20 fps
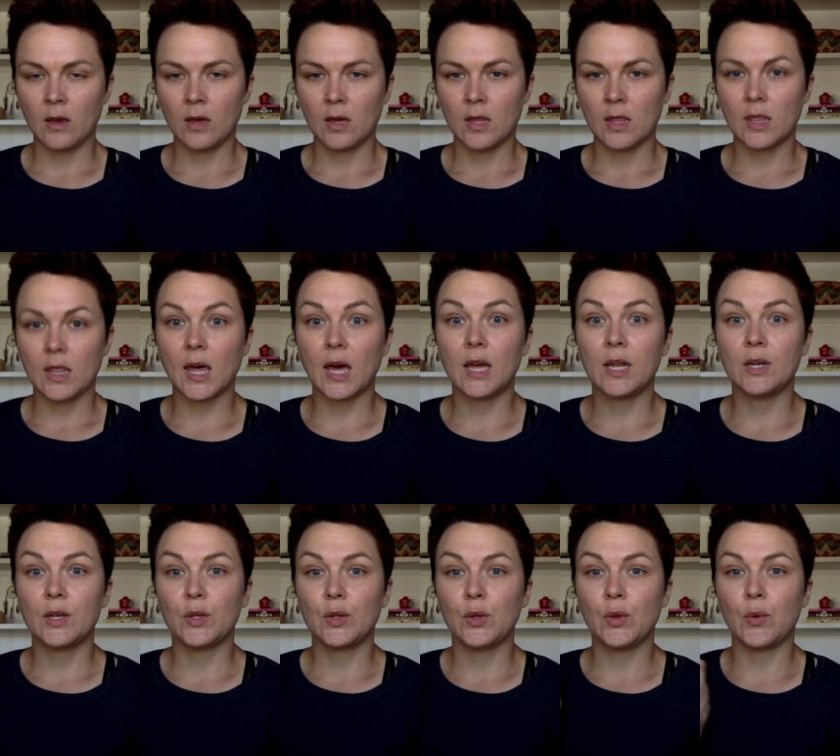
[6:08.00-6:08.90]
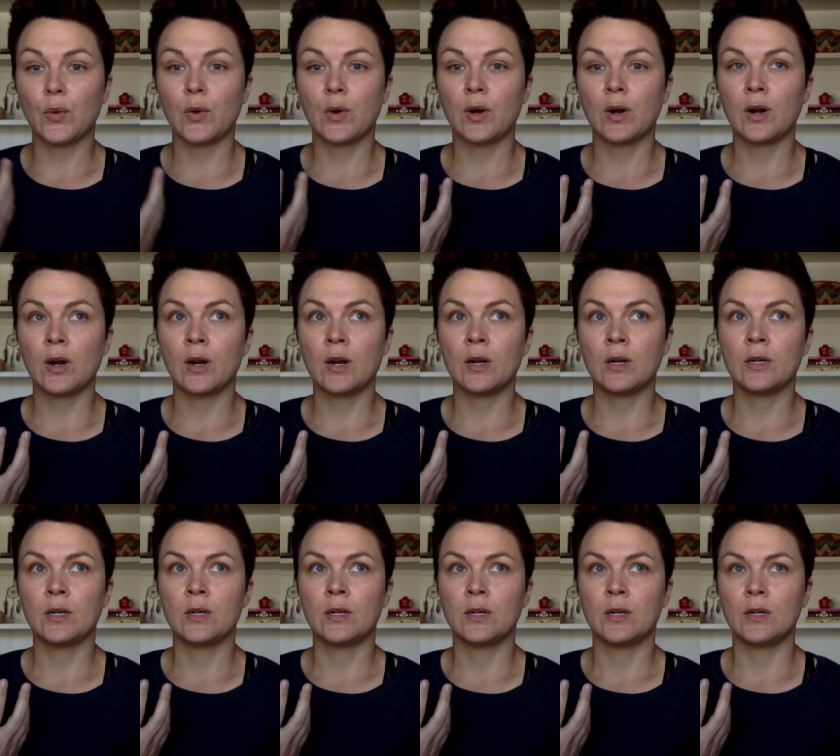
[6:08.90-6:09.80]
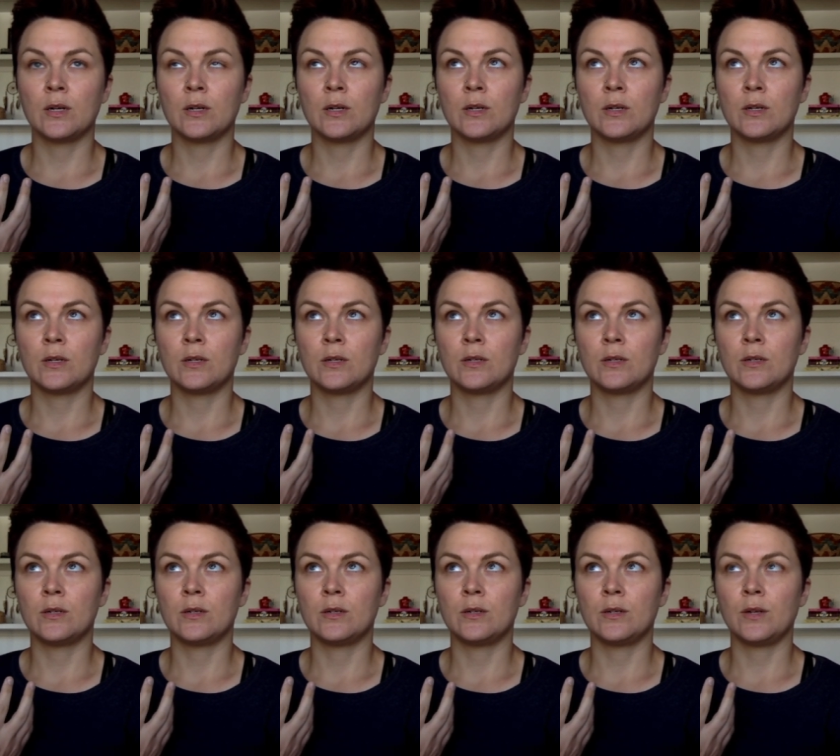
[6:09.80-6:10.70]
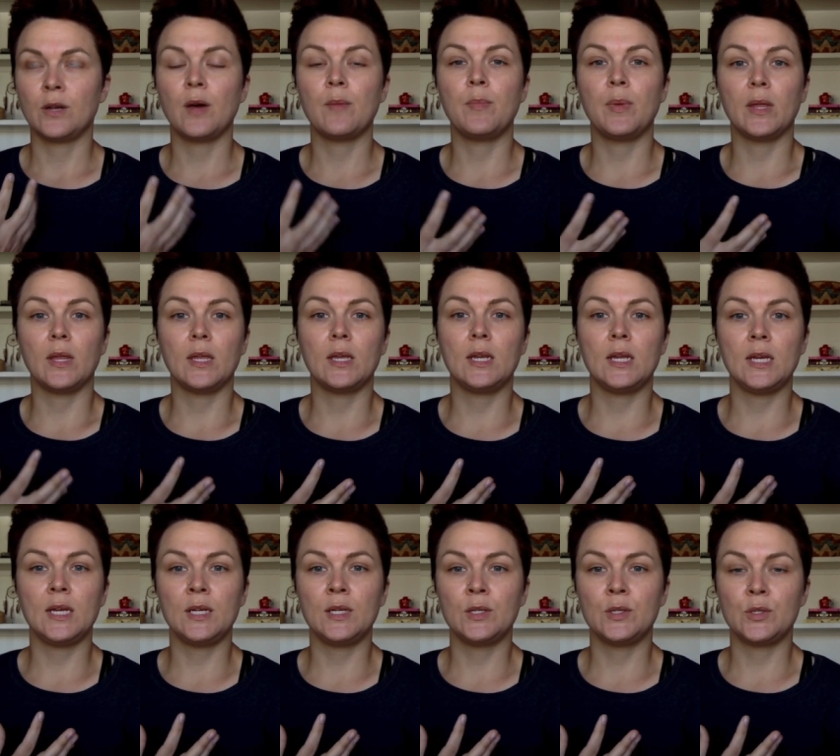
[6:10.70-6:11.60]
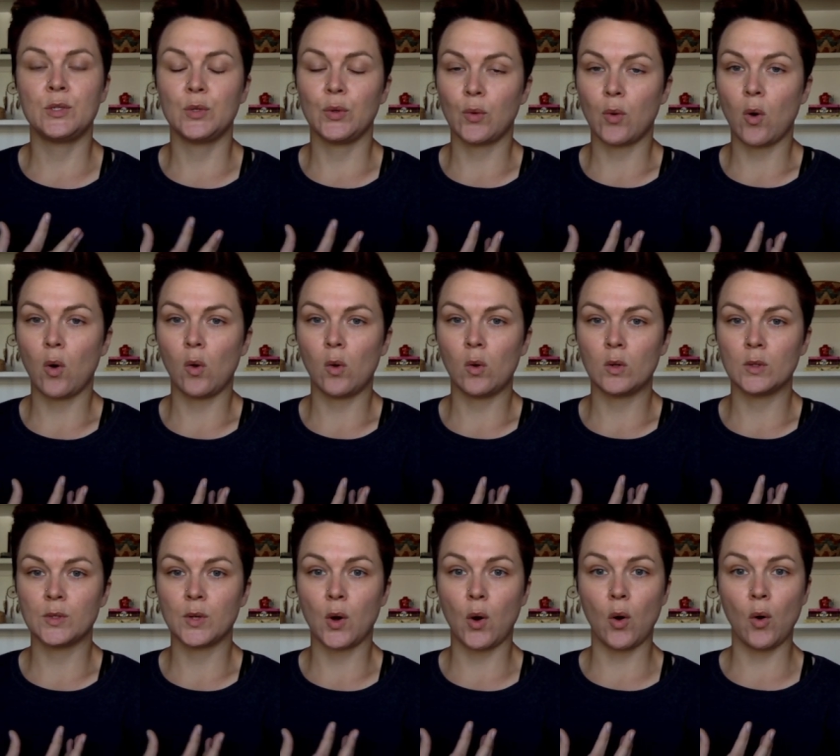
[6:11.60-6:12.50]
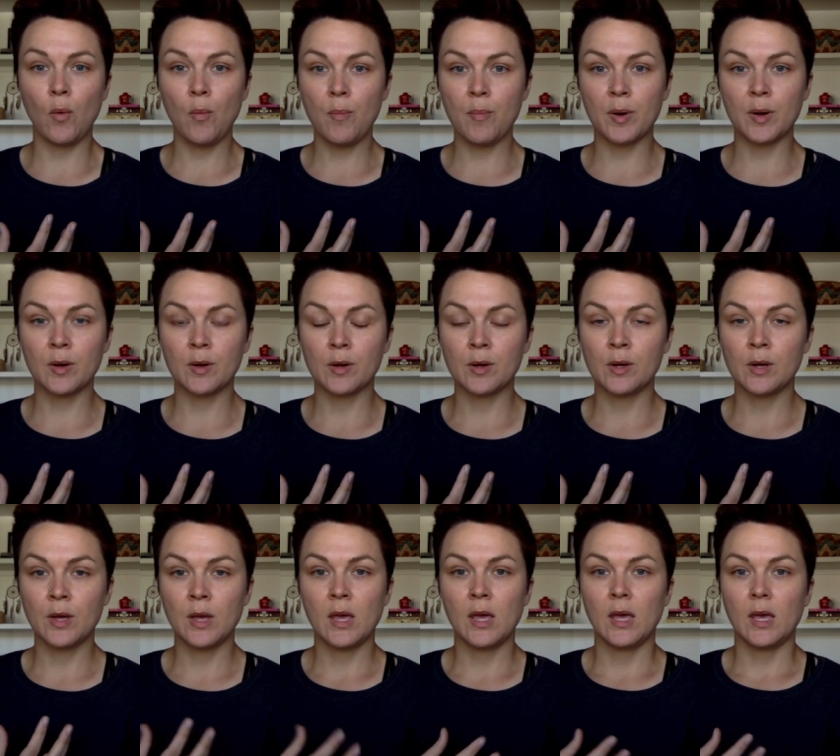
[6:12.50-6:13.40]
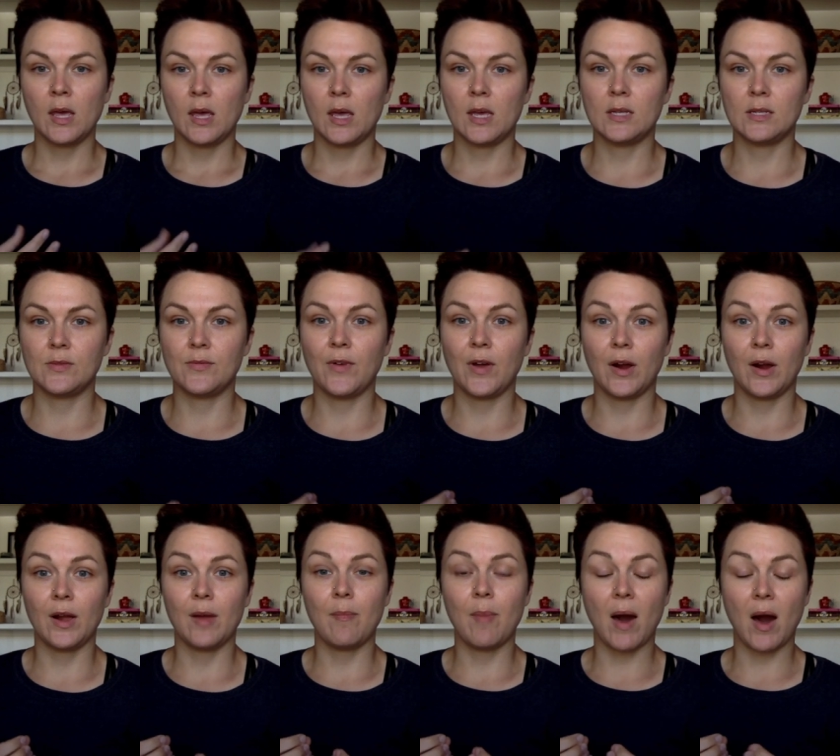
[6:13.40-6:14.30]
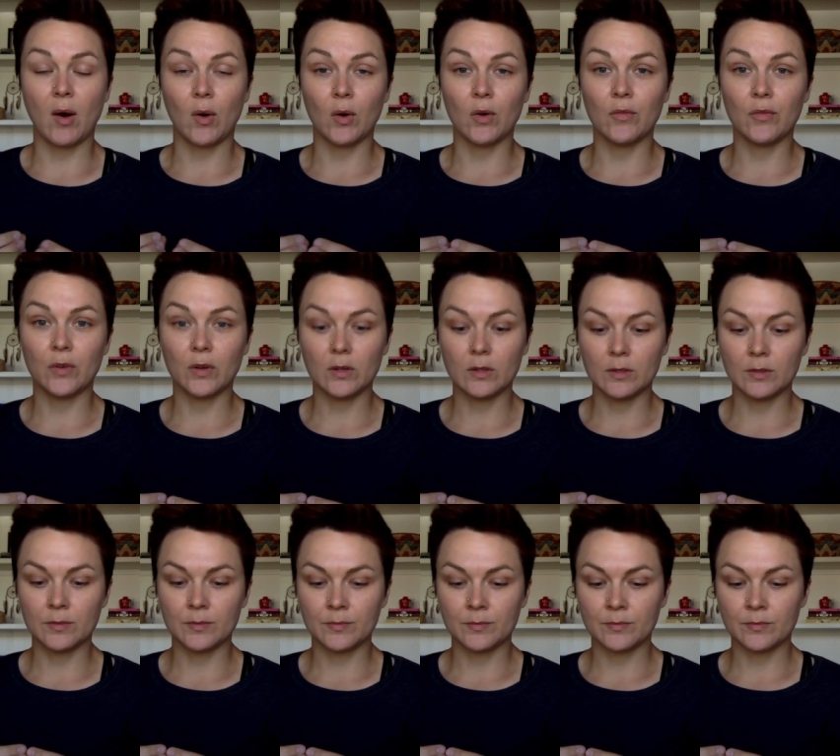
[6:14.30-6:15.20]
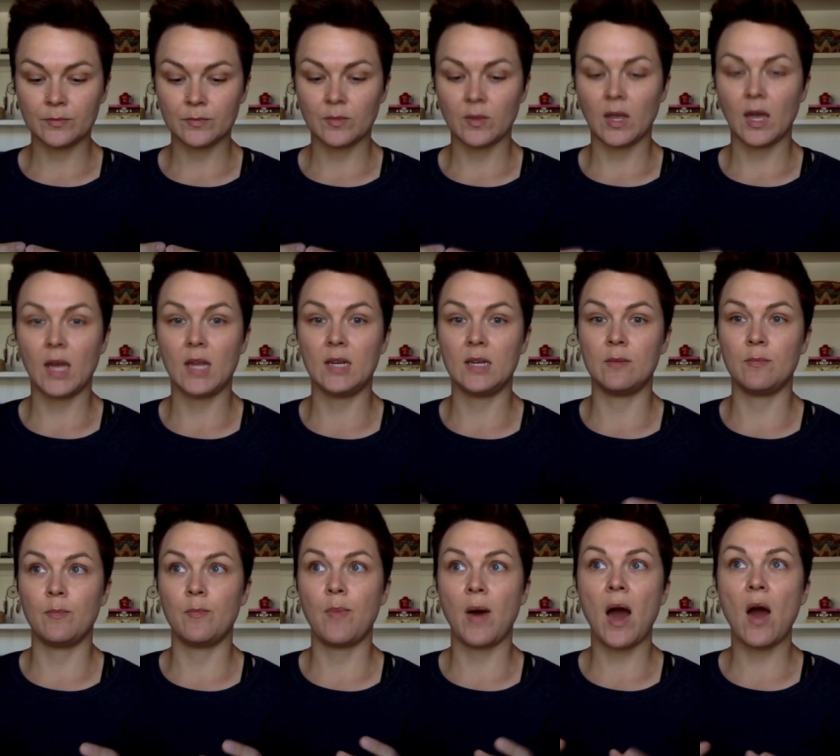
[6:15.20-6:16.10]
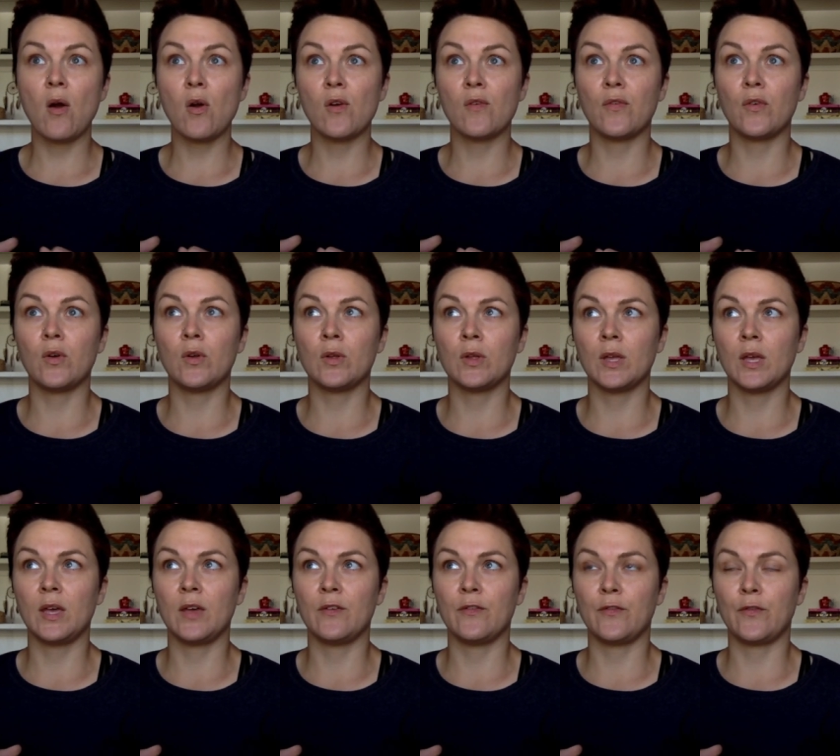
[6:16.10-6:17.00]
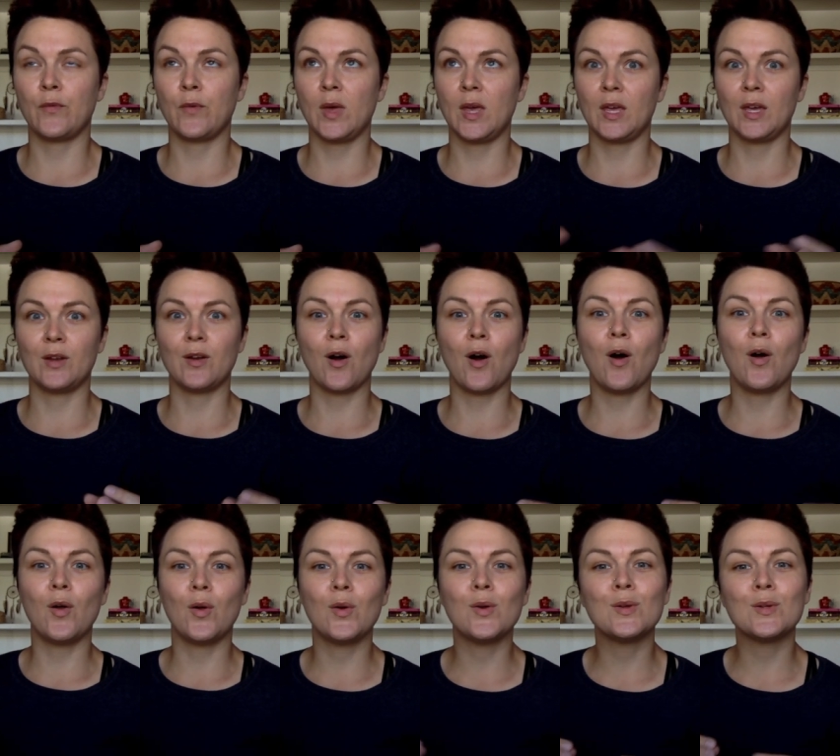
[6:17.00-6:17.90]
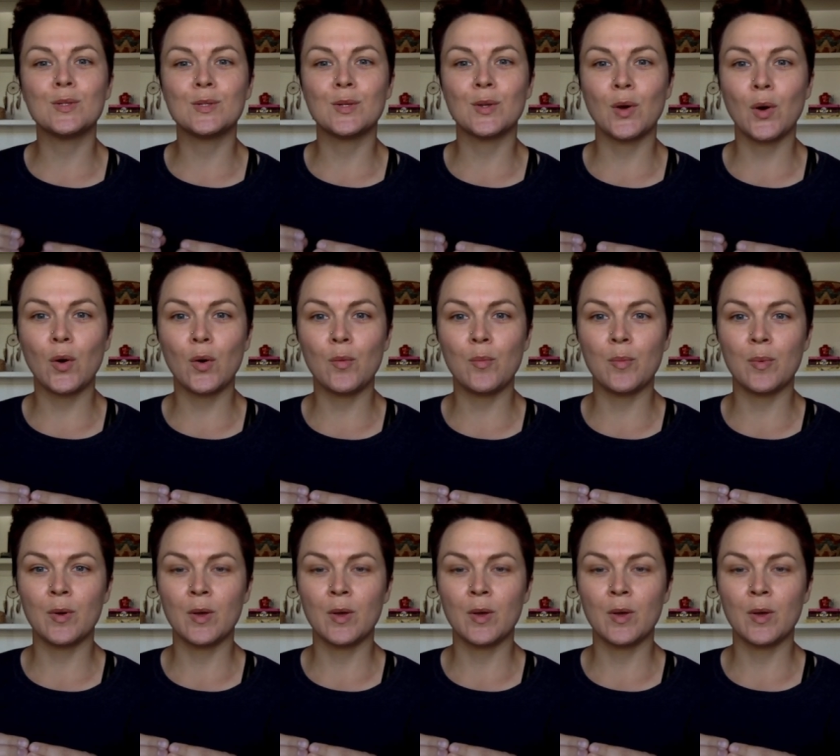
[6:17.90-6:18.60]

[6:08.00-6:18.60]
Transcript: That your ability to hold hope is very powerful. And powerful if we can all hold hope.